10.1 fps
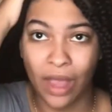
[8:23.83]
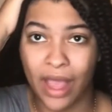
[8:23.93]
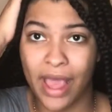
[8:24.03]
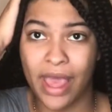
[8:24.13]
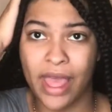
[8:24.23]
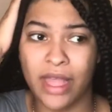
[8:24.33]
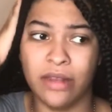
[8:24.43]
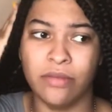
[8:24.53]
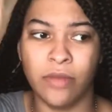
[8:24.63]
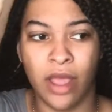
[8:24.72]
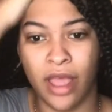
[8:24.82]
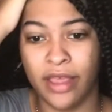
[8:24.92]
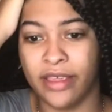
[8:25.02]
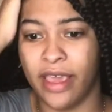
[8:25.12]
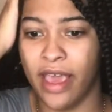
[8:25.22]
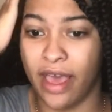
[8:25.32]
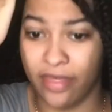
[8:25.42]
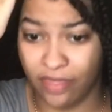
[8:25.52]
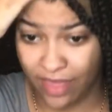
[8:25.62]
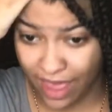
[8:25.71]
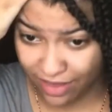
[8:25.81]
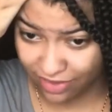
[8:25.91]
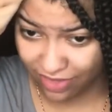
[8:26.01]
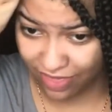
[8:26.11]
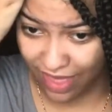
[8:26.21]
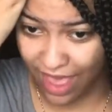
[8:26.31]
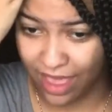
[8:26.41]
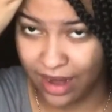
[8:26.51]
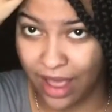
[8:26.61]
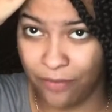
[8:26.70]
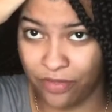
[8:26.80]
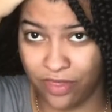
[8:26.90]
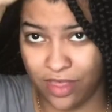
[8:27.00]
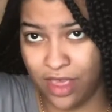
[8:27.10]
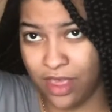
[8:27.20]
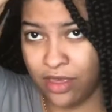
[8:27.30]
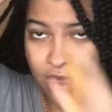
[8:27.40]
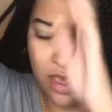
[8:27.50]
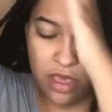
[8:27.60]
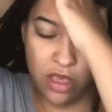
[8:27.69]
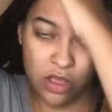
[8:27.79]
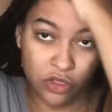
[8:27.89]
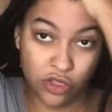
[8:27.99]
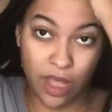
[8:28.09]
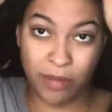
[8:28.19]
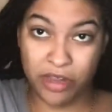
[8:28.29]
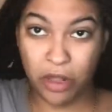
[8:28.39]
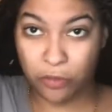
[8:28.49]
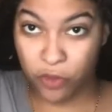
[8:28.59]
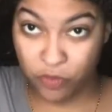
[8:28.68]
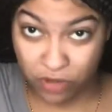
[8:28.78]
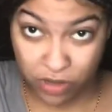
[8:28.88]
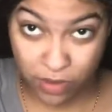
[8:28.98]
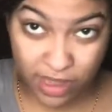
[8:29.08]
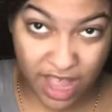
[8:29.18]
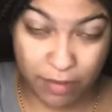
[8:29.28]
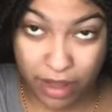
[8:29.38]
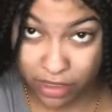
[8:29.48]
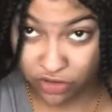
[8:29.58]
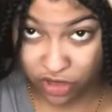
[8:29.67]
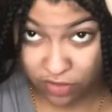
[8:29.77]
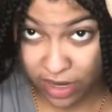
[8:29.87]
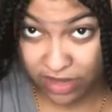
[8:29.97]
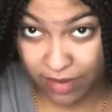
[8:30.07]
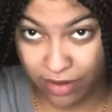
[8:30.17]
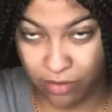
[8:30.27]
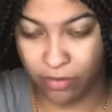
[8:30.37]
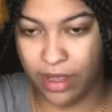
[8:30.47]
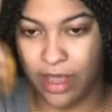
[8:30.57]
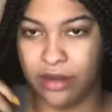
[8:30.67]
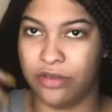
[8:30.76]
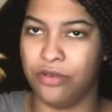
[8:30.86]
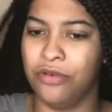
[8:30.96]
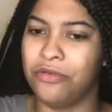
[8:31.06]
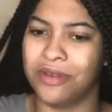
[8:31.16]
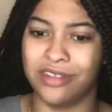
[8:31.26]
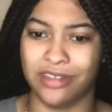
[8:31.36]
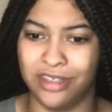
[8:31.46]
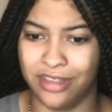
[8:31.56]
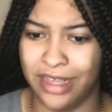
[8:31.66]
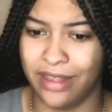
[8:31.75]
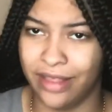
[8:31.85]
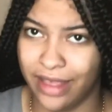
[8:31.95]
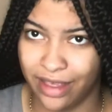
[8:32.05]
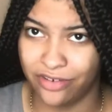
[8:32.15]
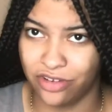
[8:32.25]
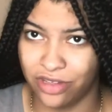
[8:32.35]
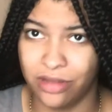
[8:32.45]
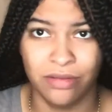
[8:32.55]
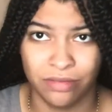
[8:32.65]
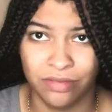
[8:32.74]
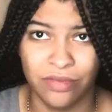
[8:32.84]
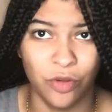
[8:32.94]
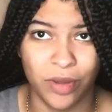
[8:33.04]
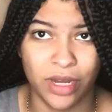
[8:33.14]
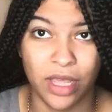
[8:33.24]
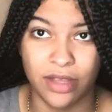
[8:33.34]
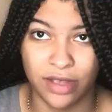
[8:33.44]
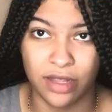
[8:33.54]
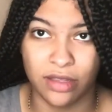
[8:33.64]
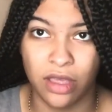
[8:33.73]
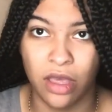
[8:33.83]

And yeah, that's that, I think. So I'm gonna go through this pretty quickly. I'm not gonna show you guys my whole head because who wants to see that? Like, actually, nobody. Exactly.